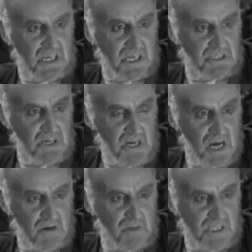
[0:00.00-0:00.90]
and he
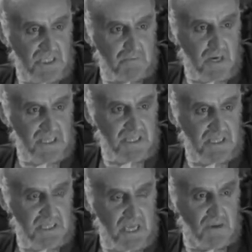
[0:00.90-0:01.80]
wants to throw a
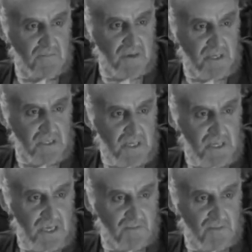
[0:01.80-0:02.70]
knife, just like
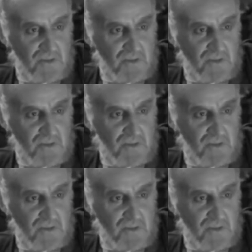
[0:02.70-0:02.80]
Saul from the